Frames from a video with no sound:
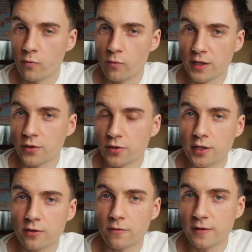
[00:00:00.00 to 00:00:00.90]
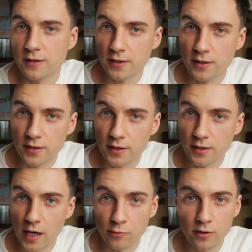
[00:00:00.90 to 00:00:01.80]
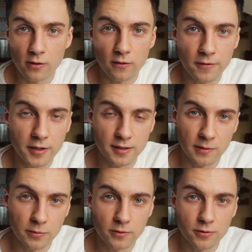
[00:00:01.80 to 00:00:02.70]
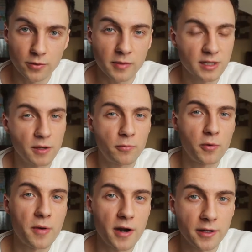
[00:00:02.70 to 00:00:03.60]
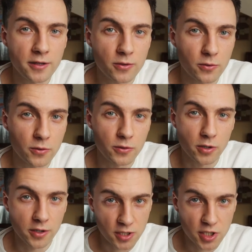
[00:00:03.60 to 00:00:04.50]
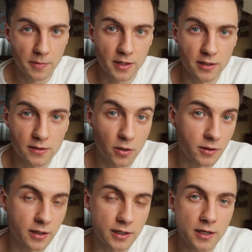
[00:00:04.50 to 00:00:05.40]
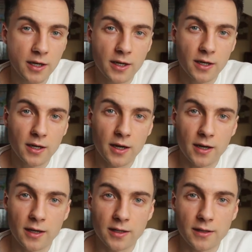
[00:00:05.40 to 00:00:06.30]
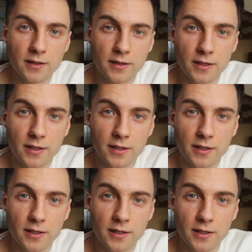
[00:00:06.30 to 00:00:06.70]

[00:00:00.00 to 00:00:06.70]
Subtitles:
when you need to visit a town hall, for example, you must be prepared to talk in Japanese only. And